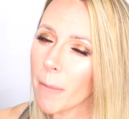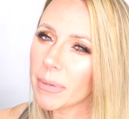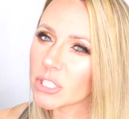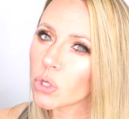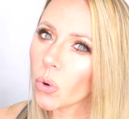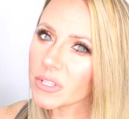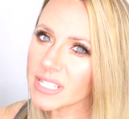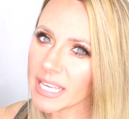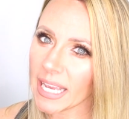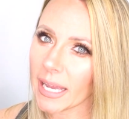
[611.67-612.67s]
but
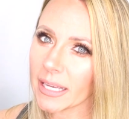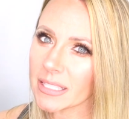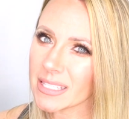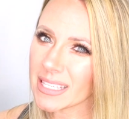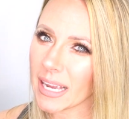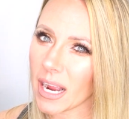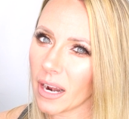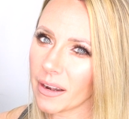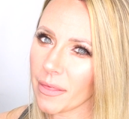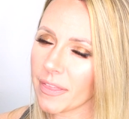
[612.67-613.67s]
towards the ends, it
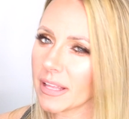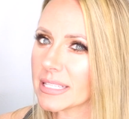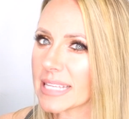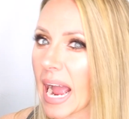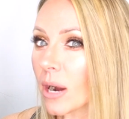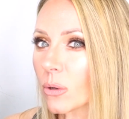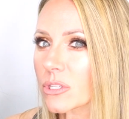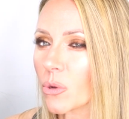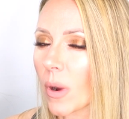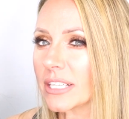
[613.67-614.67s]
kind of thins out,
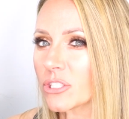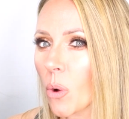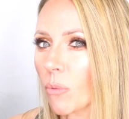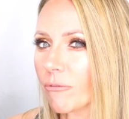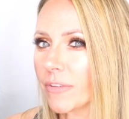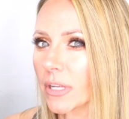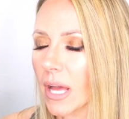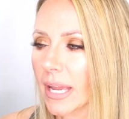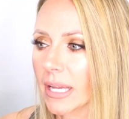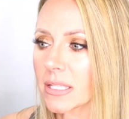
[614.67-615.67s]
so I don't feel
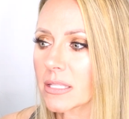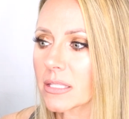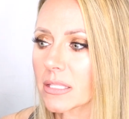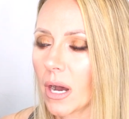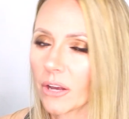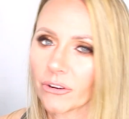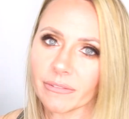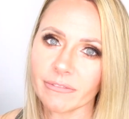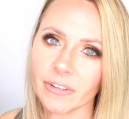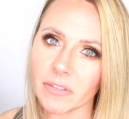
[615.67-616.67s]
like it's
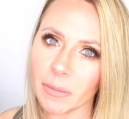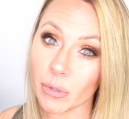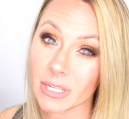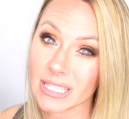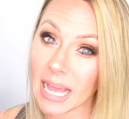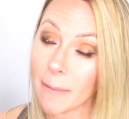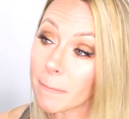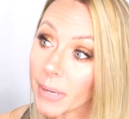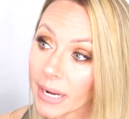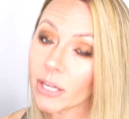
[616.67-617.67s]
150%,
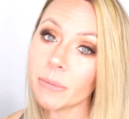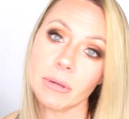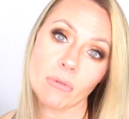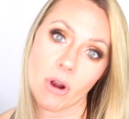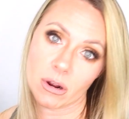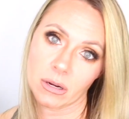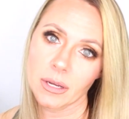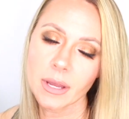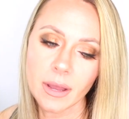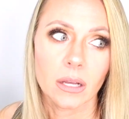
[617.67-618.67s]
but I could be wrong.
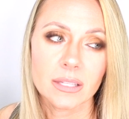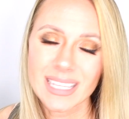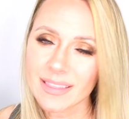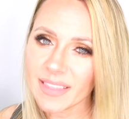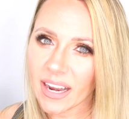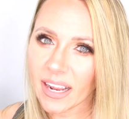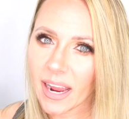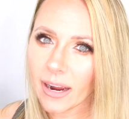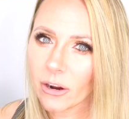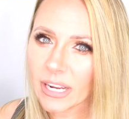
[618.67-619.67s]
Synthetic
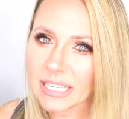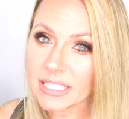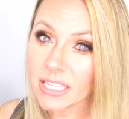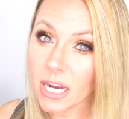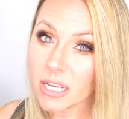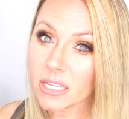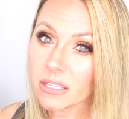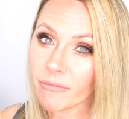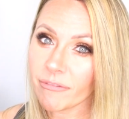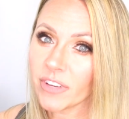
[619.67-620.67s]
hair, it
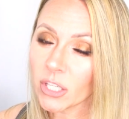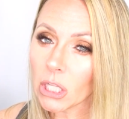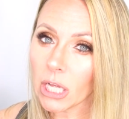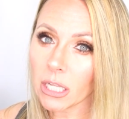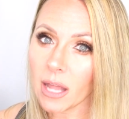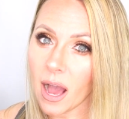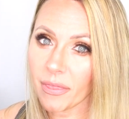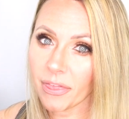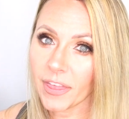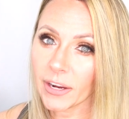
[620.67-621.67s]
does feel a
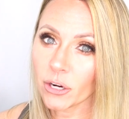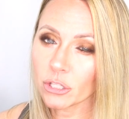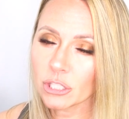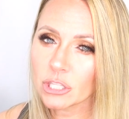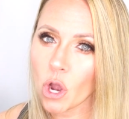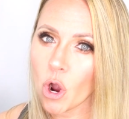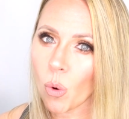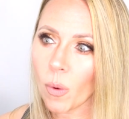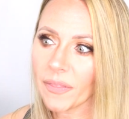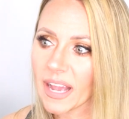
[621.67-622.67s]
lot thicker, so
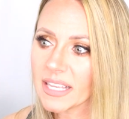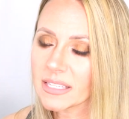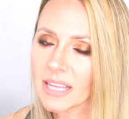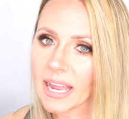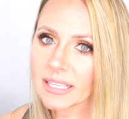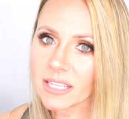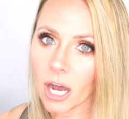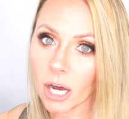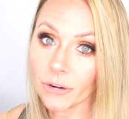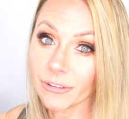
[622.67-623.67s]
when they say it's
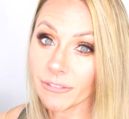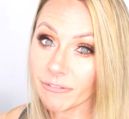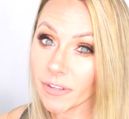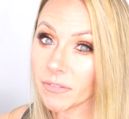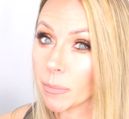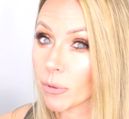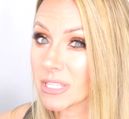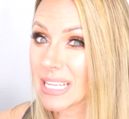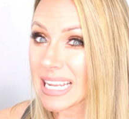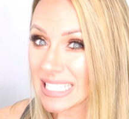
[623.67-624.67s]

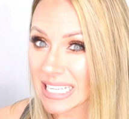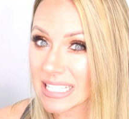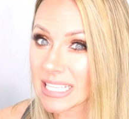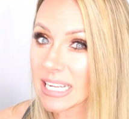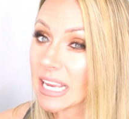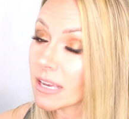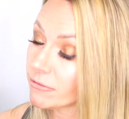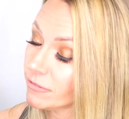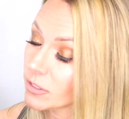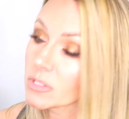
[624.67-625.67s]
150% density,
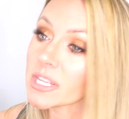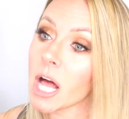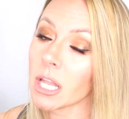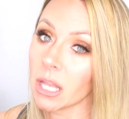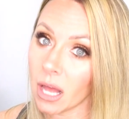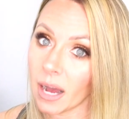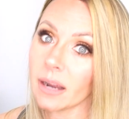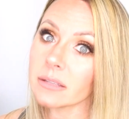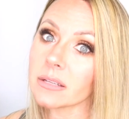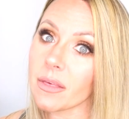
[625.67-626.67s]
it feels a
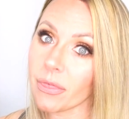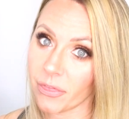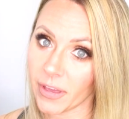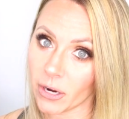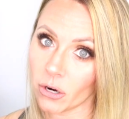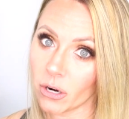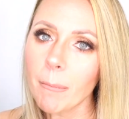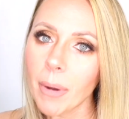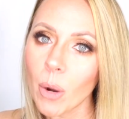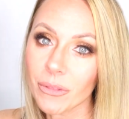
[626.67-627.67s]
lot thicker.
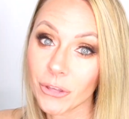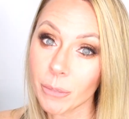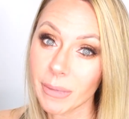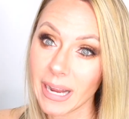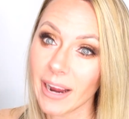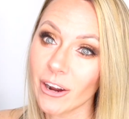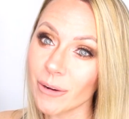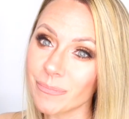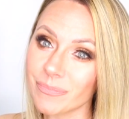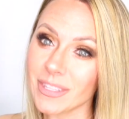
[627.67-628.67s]
But with human
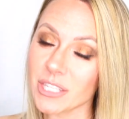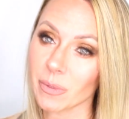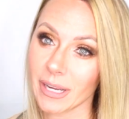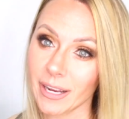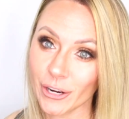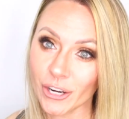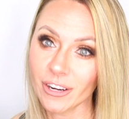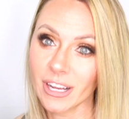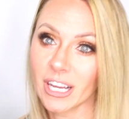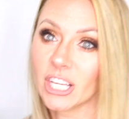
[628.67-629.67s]
hair, this one
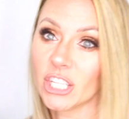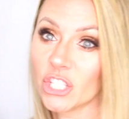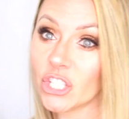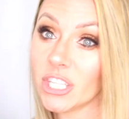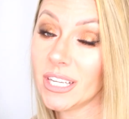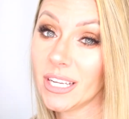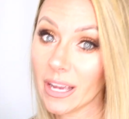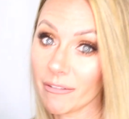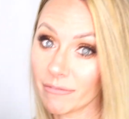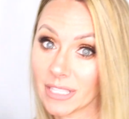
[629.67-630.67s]
here,
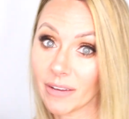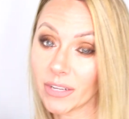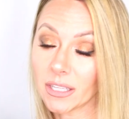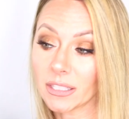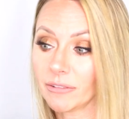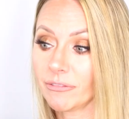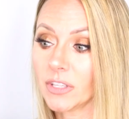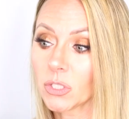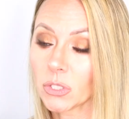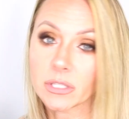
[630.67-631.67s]
she definitely
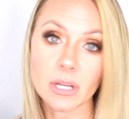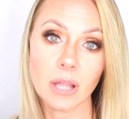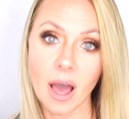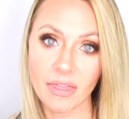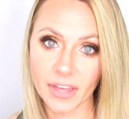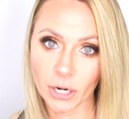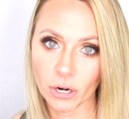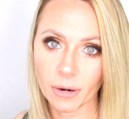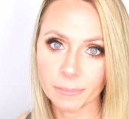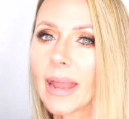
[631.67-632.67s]
feels a lot
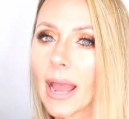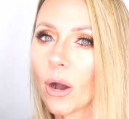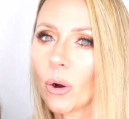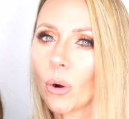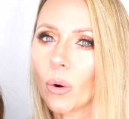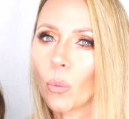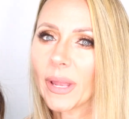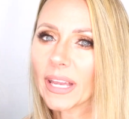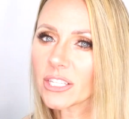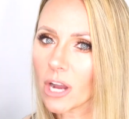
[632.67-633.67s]
thinner. Now
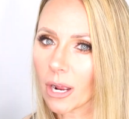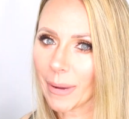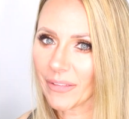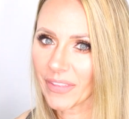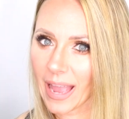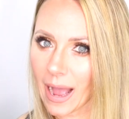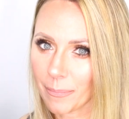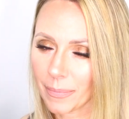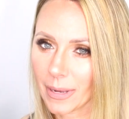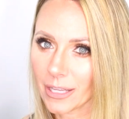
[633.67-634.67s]
we can talk about the
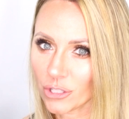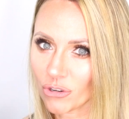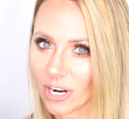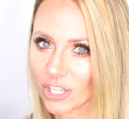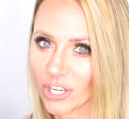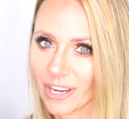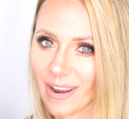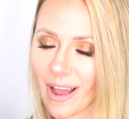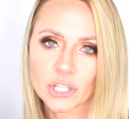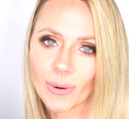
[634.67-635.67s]
cap
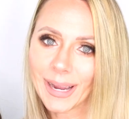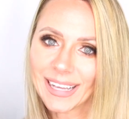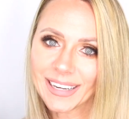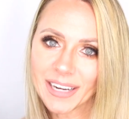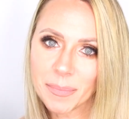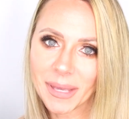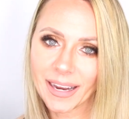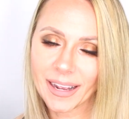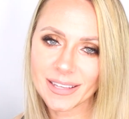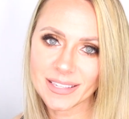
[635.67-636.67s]
construction. So I ended up
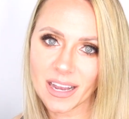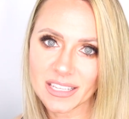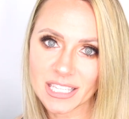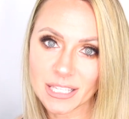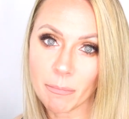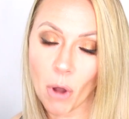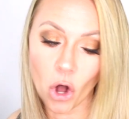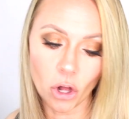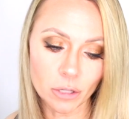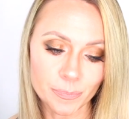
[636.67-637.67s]
getting a size
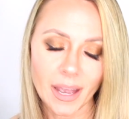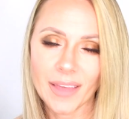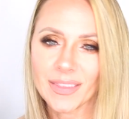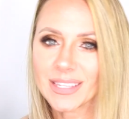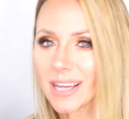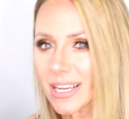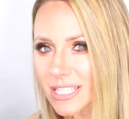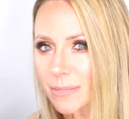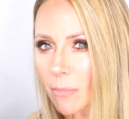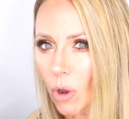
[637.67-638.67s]
small, and the size
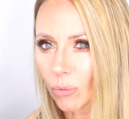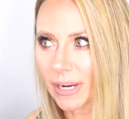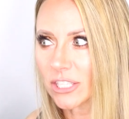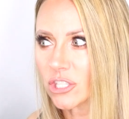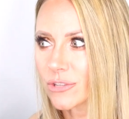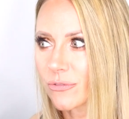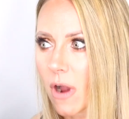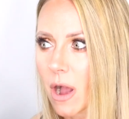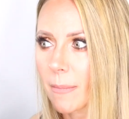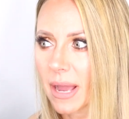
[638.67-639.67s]
small ranges
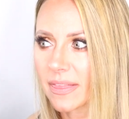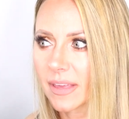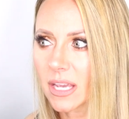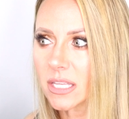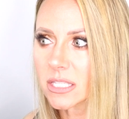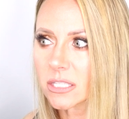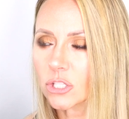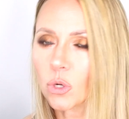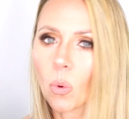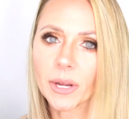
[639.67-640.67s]
from, I think it's
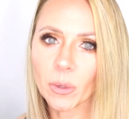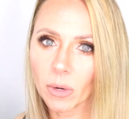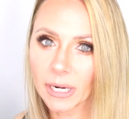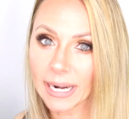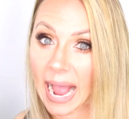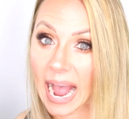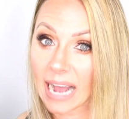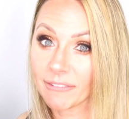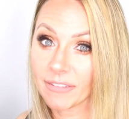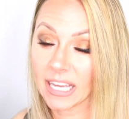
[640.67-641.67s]

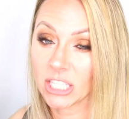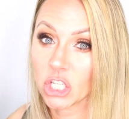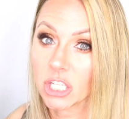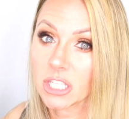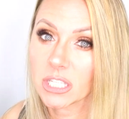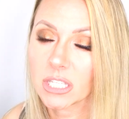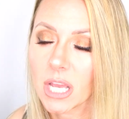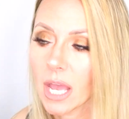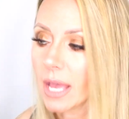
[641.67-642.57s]
21.5 inches.